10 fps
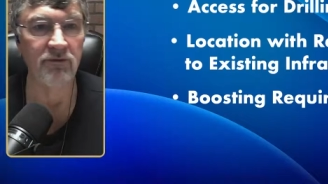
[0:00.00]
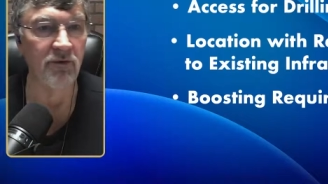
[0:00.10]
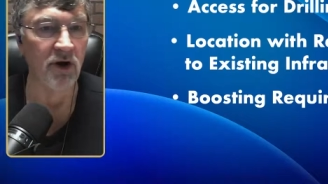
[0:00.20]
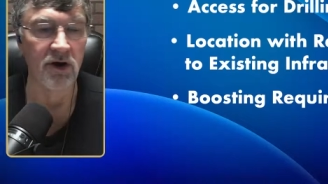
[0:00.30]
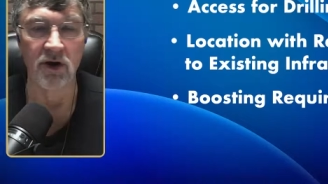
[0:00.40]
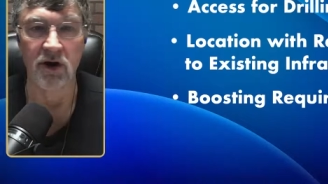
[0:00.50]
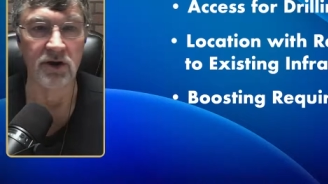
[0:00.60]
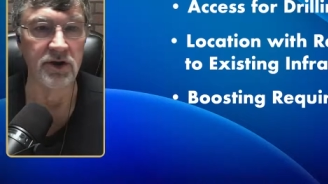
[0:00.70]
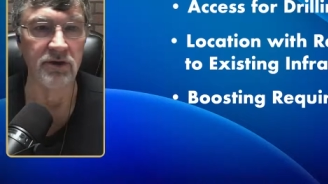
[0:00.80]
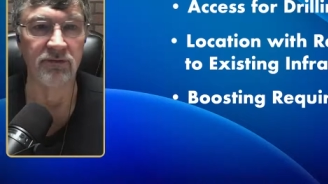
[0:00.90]
How
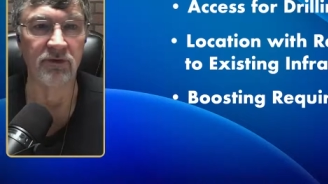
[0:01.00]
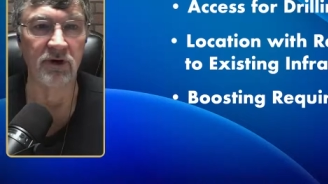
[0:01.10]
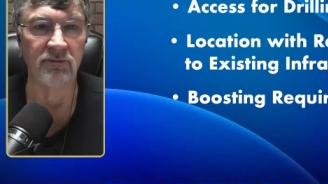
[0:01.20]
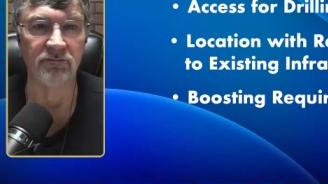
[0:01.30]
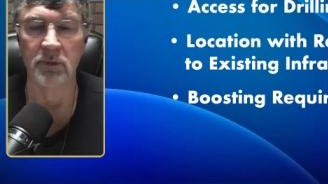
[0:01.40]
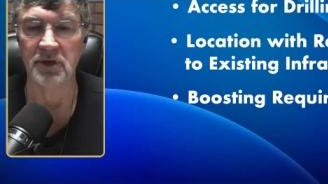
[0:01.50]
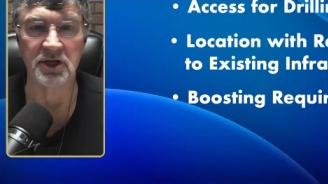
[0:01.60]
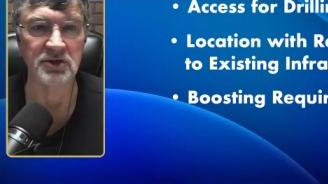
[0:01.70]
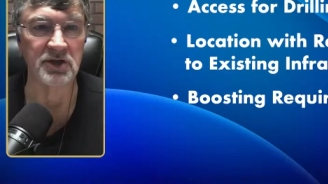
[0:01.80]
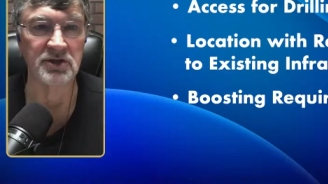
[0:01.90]
far are you from
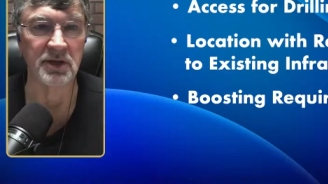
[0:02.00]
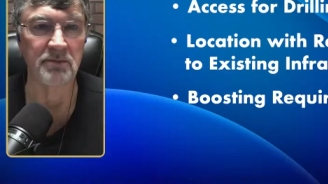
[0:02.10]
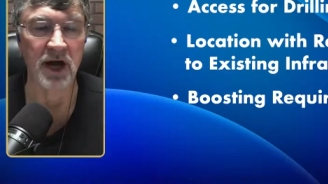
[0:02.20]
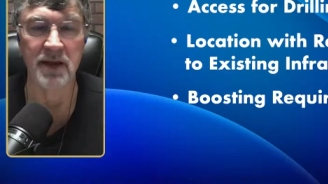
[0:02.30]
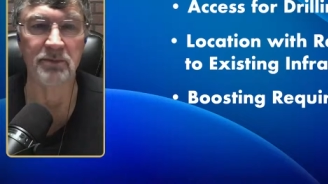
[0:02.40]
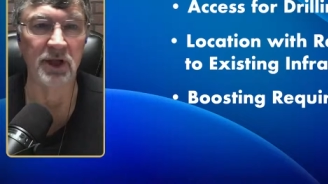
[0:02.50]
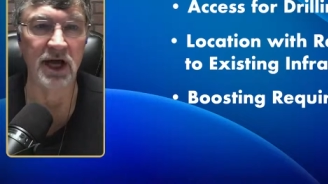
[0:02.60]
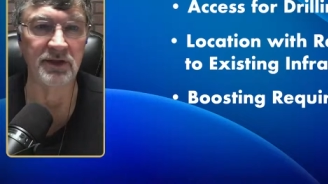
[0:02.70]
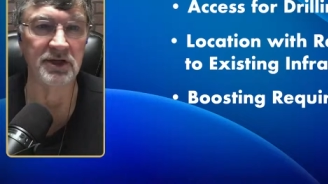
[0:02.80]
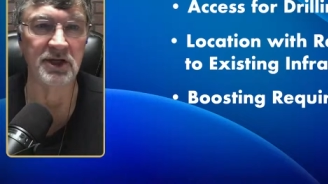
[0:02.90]
an existing
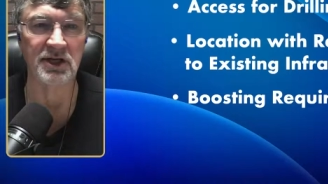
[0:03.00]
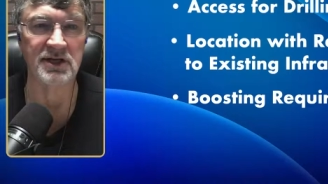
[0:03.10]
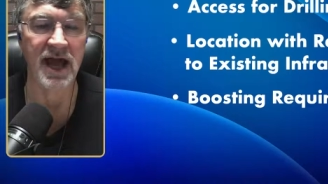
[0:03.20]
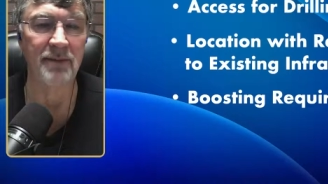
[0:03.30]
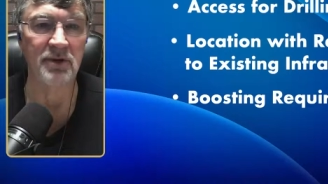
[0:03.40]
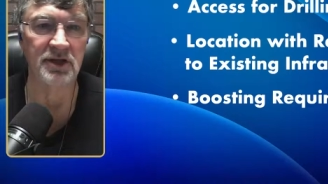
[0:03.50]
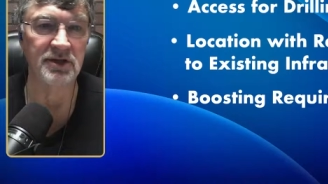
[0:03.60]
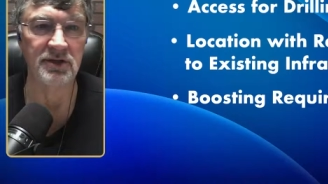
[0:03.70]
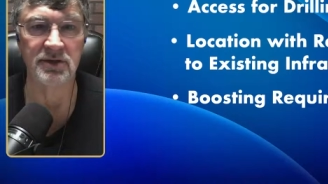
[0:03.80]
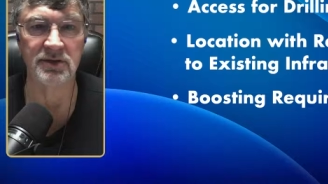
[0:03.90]
pipeline that you can
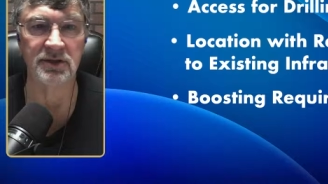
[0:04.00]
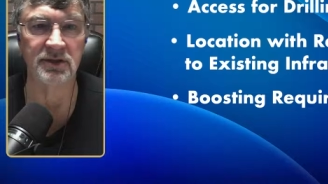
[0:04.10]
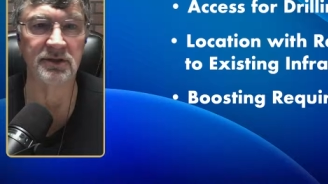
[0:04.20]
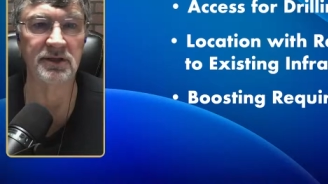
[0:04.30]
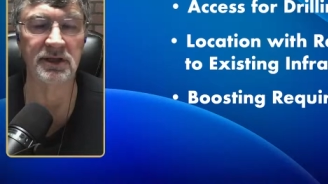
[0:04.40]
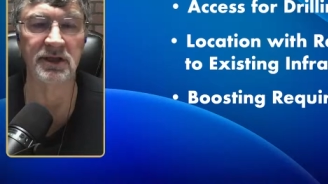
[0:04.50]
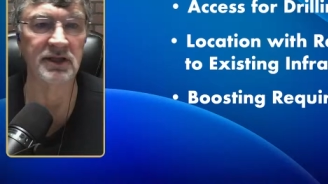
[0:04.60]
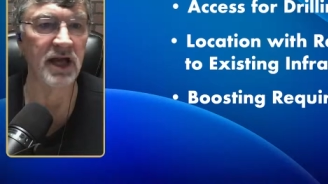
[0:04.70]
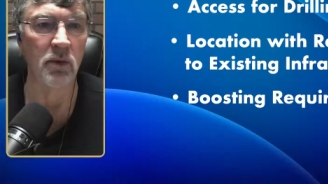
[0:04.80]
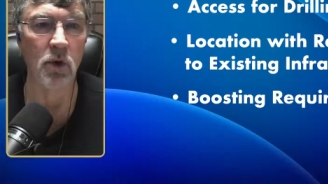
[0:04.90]
tap into to
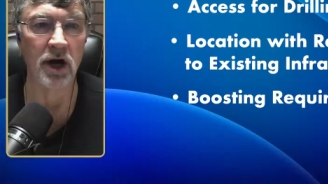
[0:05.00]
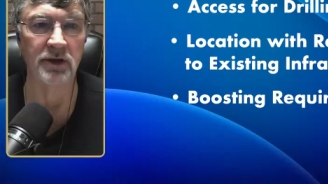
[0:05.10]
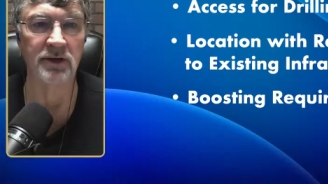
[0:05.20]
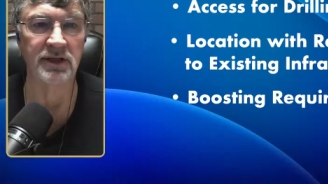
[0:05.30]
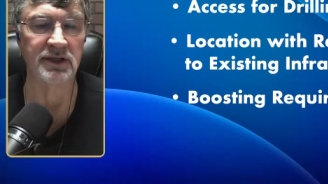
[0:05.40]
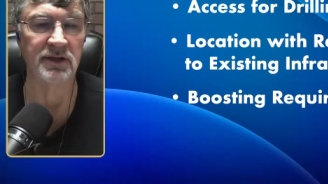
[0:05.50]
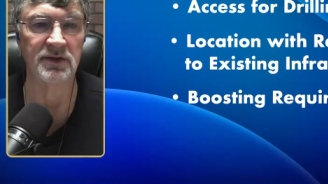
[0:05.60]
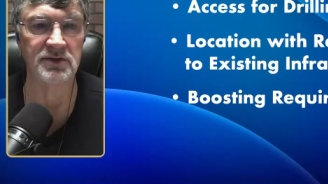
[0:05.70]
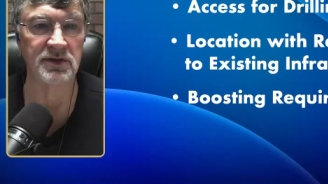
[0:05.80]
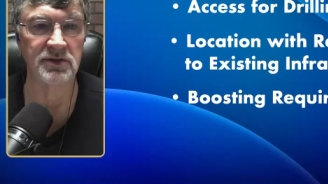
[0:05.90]
get that water
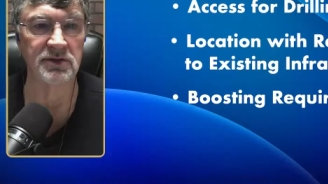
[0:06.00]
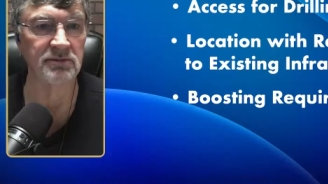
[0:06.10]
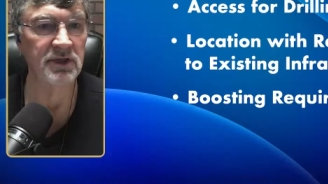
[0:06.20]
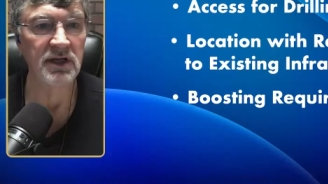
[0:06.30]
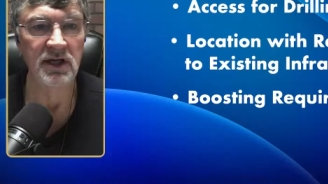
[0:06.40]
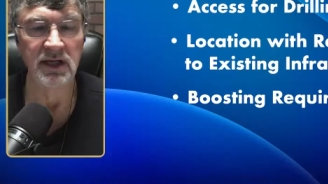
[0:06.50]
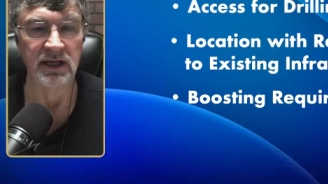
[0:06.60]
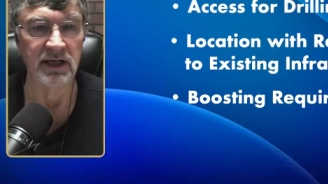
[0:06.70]
into the system?